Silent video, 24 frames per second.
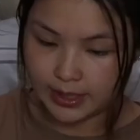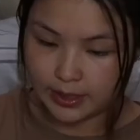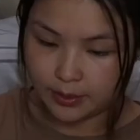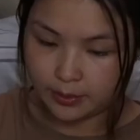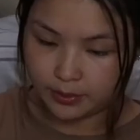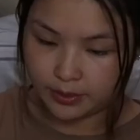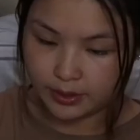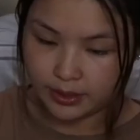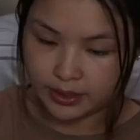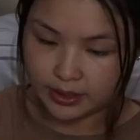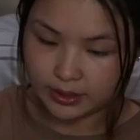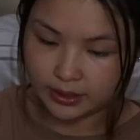came
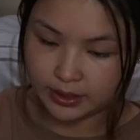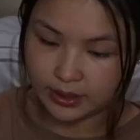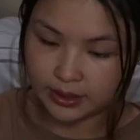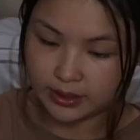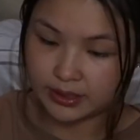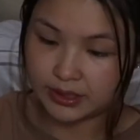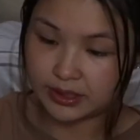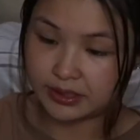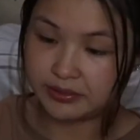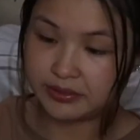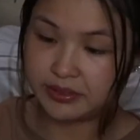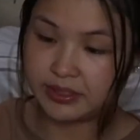with like a lot
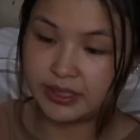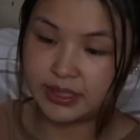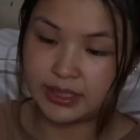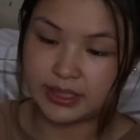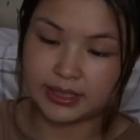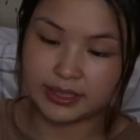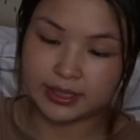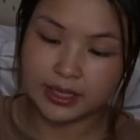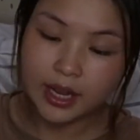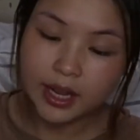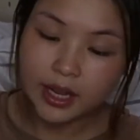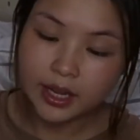of different
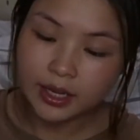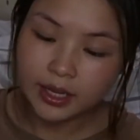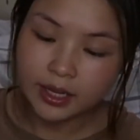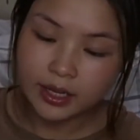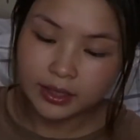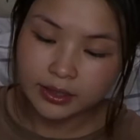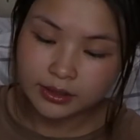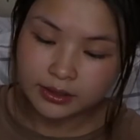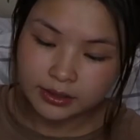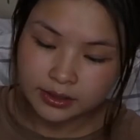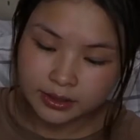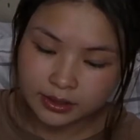
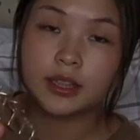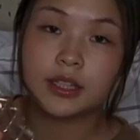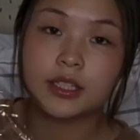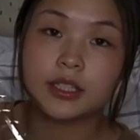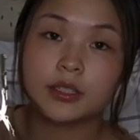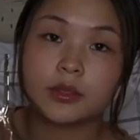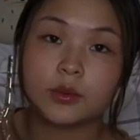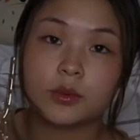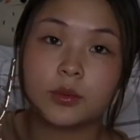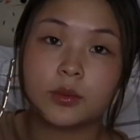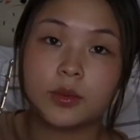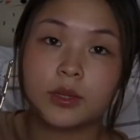designs
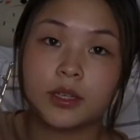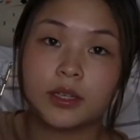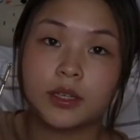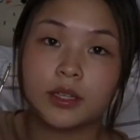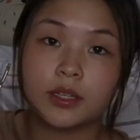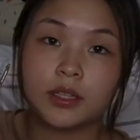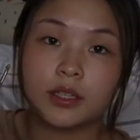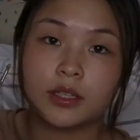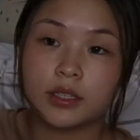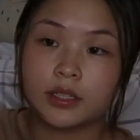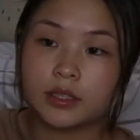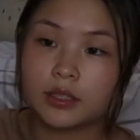this
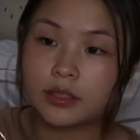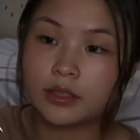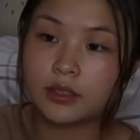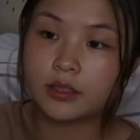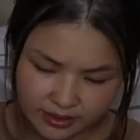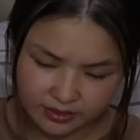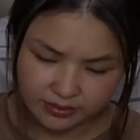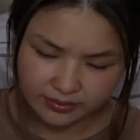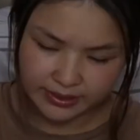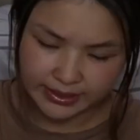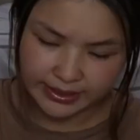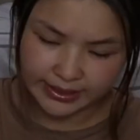one I
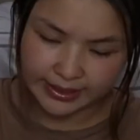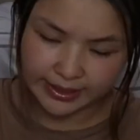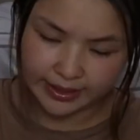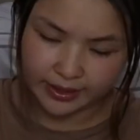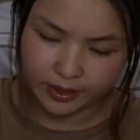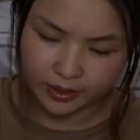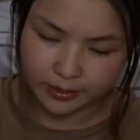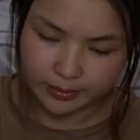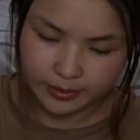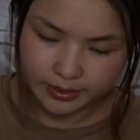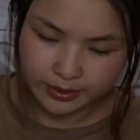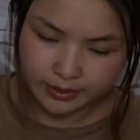don't really
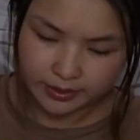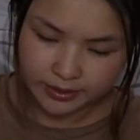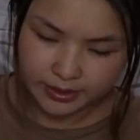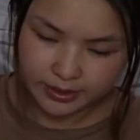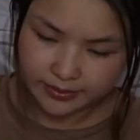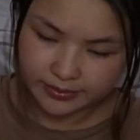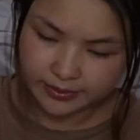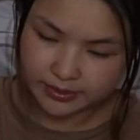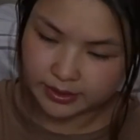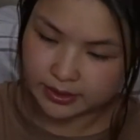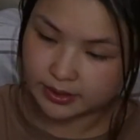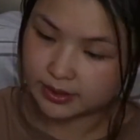care about the
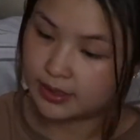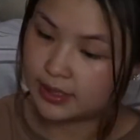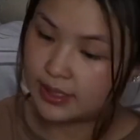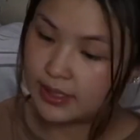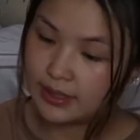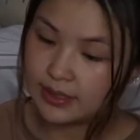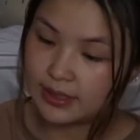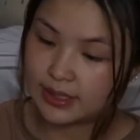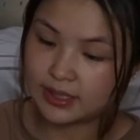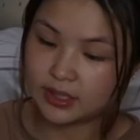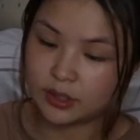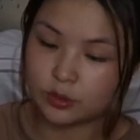different
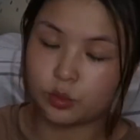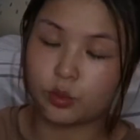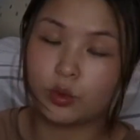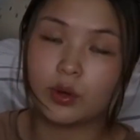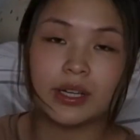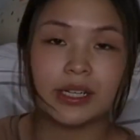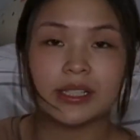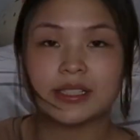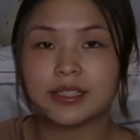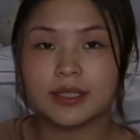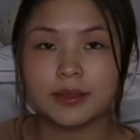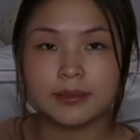designs I just
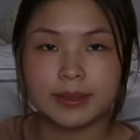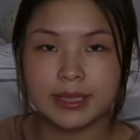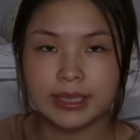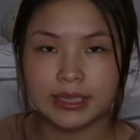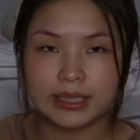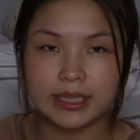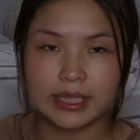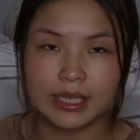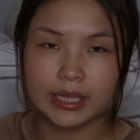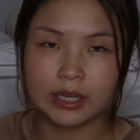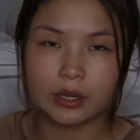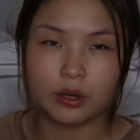wanted something
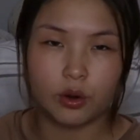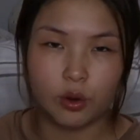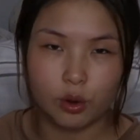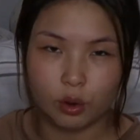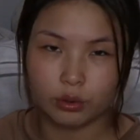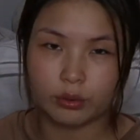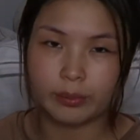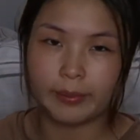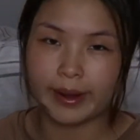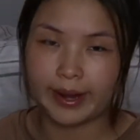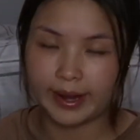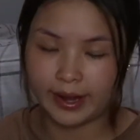to like
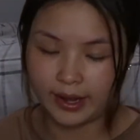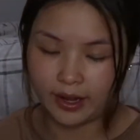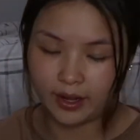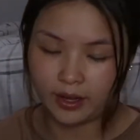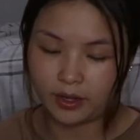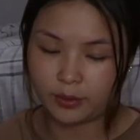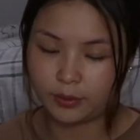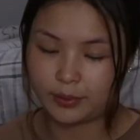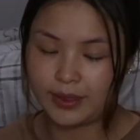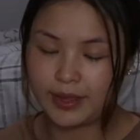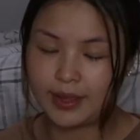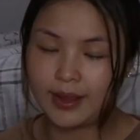hold my
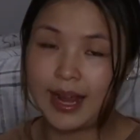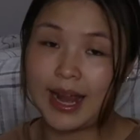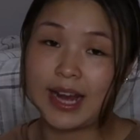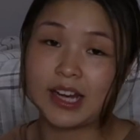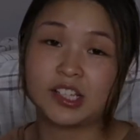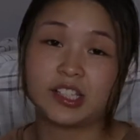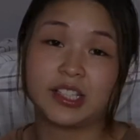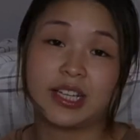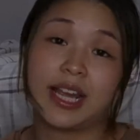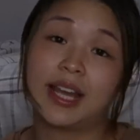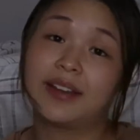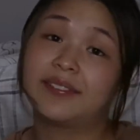hair without
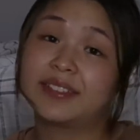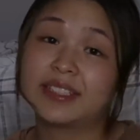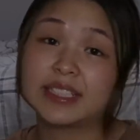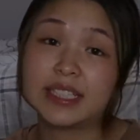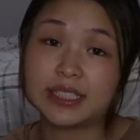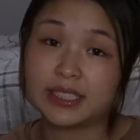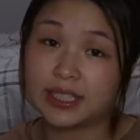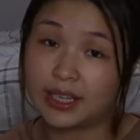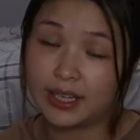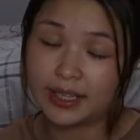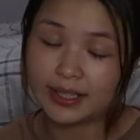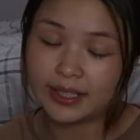actually having to
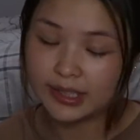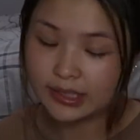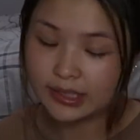tie